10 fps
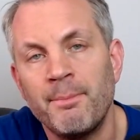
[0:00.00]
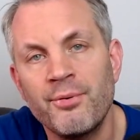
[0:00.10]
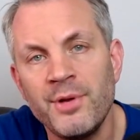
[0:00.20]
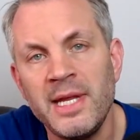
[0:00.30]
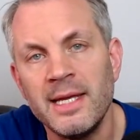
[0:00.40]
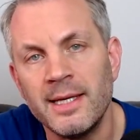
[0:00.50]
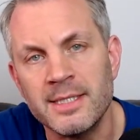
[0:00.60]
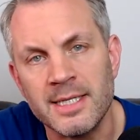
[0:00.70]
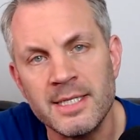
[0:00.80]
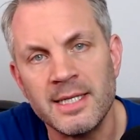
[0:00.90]

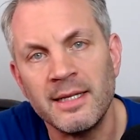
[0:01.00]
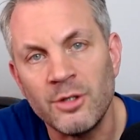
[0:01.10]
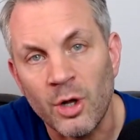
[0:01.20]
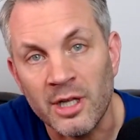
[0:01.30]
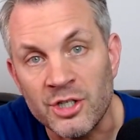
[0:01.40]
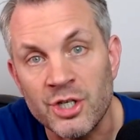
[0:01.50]
pre-existing knowledge